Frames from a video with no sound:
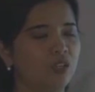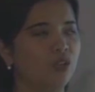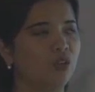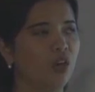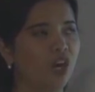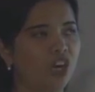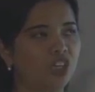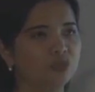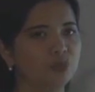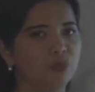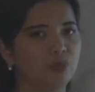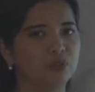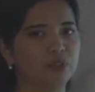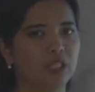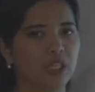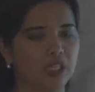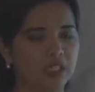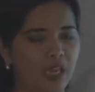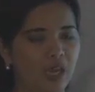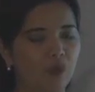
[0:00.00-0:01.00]
your
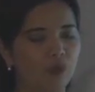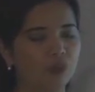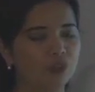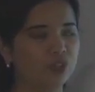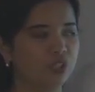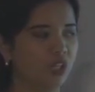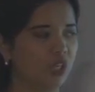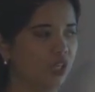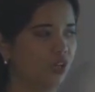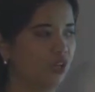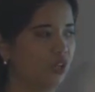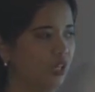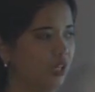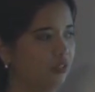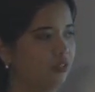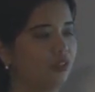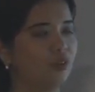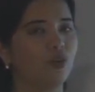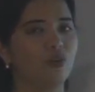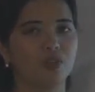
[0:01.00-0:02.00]
output, and I will check on
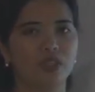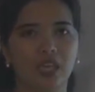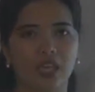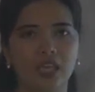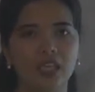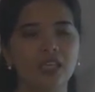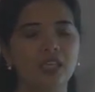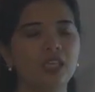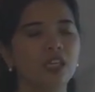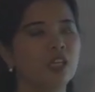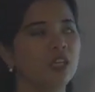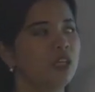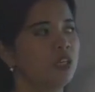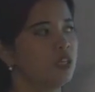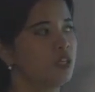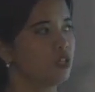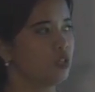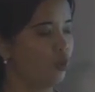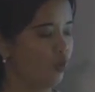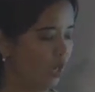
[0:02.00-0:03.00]
it, okay?
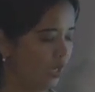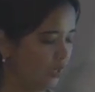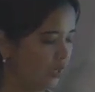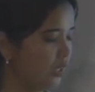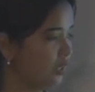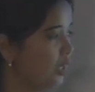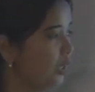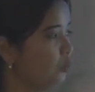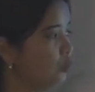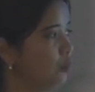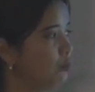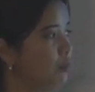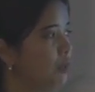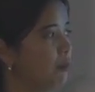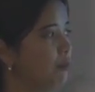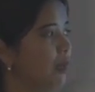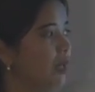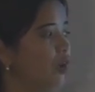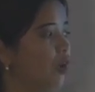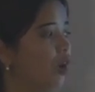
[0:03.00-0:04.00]
So I think that would
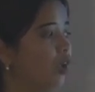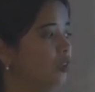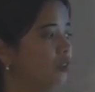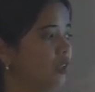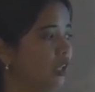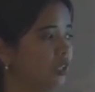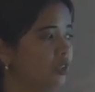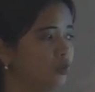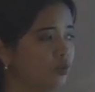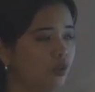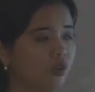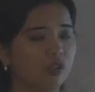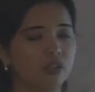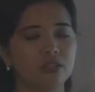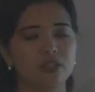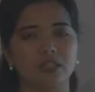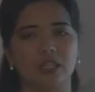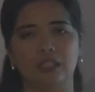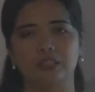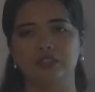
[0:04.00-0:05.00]
be my online
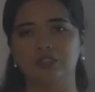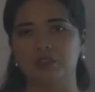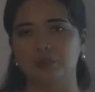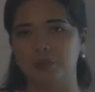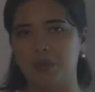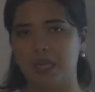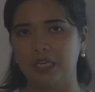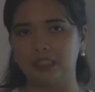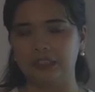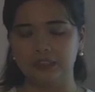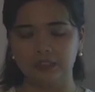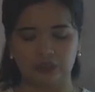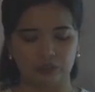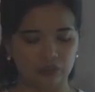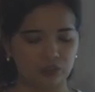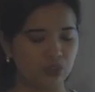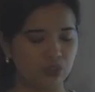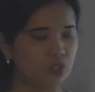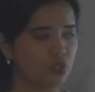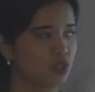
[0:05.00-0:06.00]
rules and
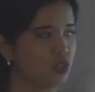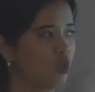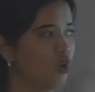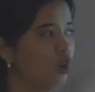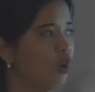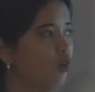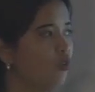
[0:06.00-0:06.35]
reminders